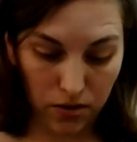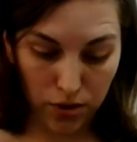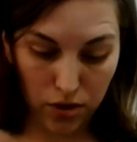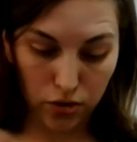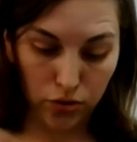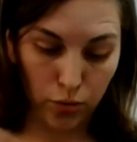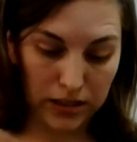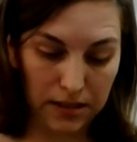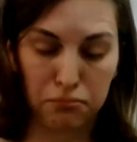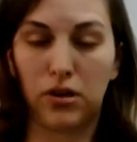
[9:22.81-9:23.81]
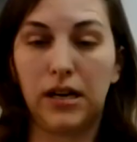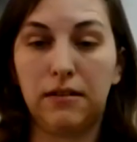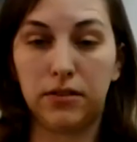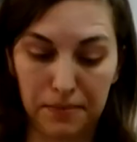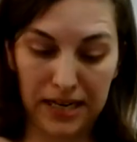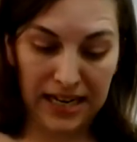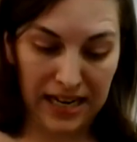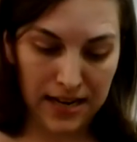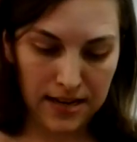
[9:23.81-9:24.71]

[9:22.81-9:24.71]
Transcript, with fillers: arose was the Brown, somebody